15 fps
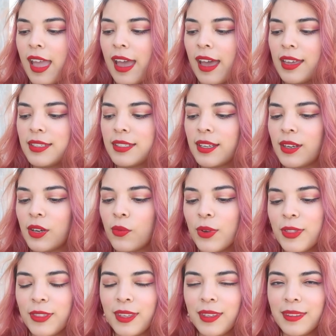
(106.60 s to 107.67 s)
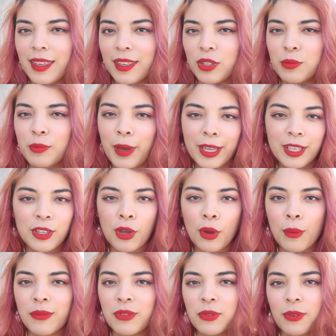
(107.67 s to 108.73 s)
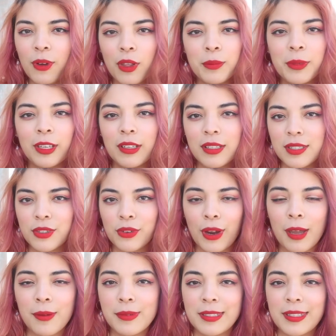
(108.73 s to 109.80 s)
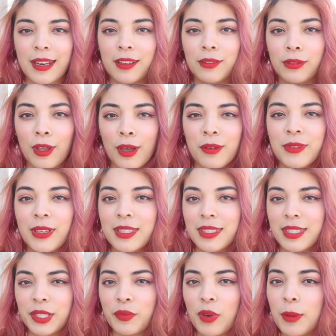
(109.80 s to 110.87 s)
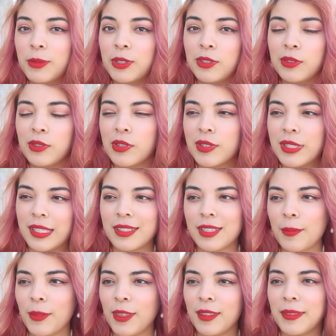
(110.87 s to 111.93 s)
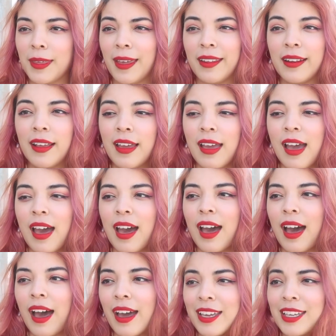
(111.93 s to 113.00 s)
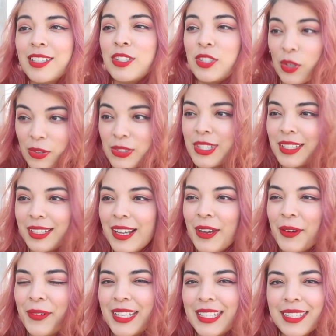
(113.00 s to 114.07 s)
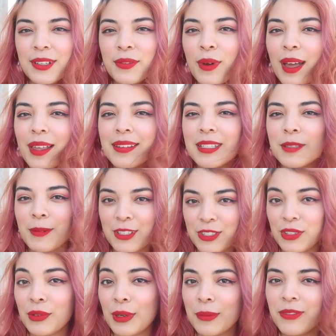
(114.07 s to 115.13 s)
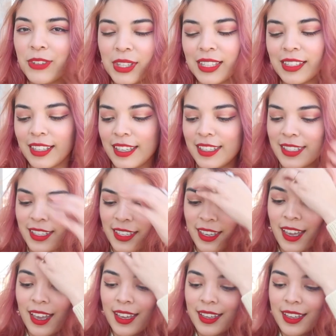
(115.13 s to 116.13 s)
And one thing that you might know if you follow me on Instagram is that I love instant ramen noodles. It's something that I indulge in once in a while, especially when I'm feeling lazy.